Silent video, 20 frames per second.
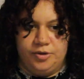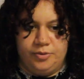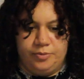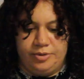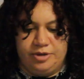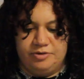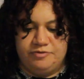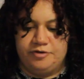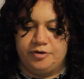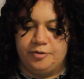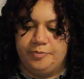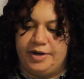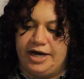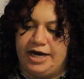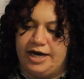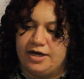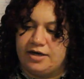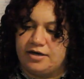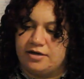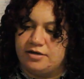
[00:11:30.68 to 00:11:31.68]
refill
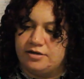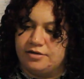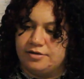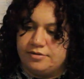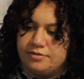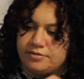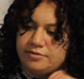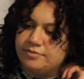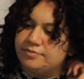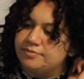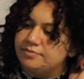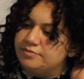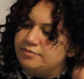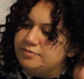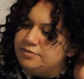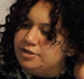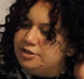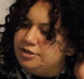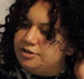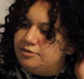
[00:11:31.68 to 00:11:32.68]
pack,
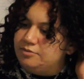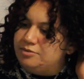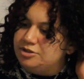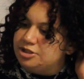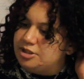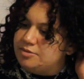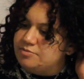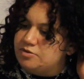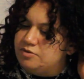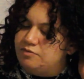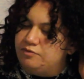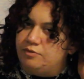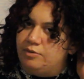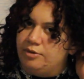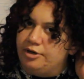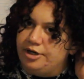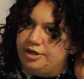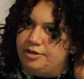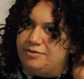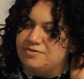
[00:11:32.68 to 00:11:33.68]
you know, which comes with
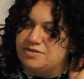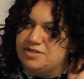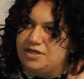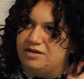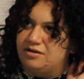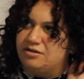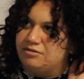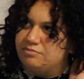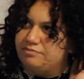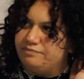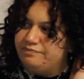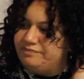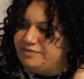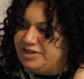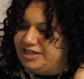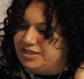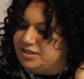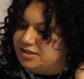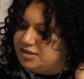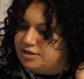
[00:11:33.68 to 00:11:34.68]
4, and it was like,
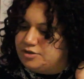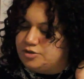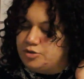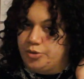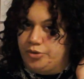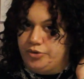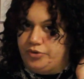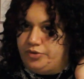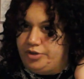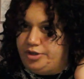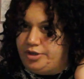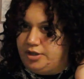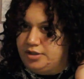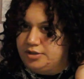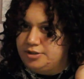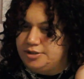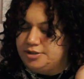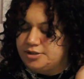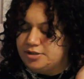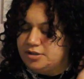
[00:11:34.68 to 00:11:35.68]
I think like $2 or
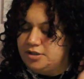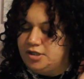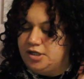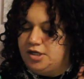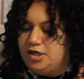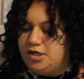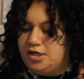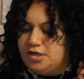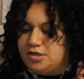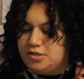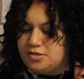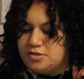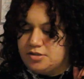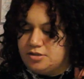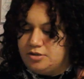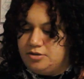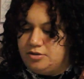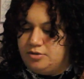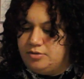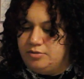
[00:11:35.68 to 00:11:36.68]
$3.
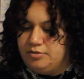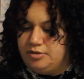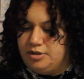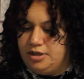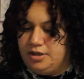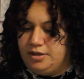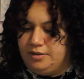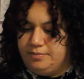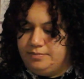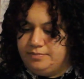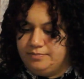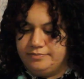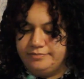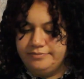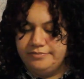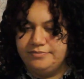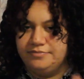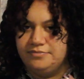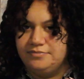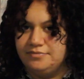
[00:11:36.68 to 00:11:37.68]
So yeah,
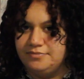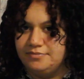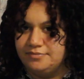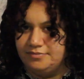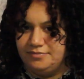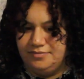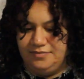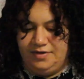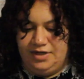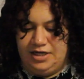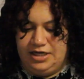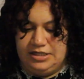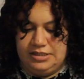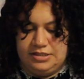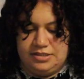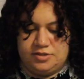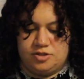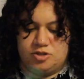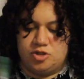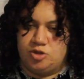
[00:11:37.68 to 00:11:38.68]
and
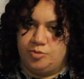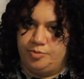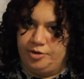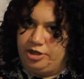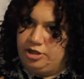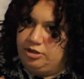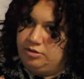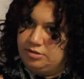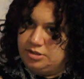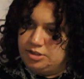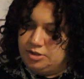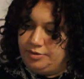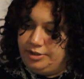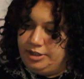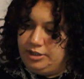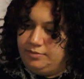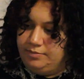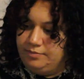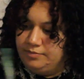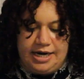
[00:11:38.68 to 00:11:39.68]
it's also super cute. It's
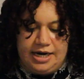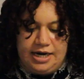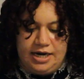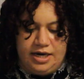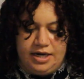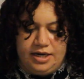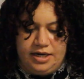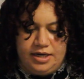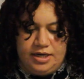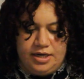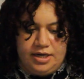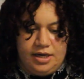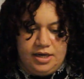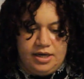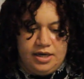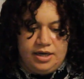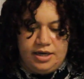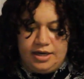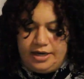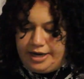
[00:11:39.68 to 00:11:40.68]
green.
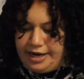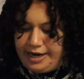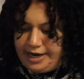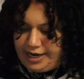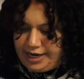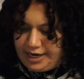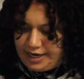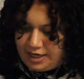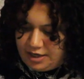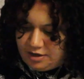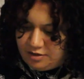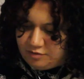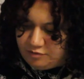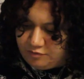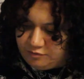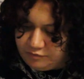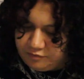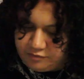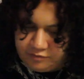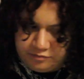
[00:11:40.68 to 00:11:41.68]
I have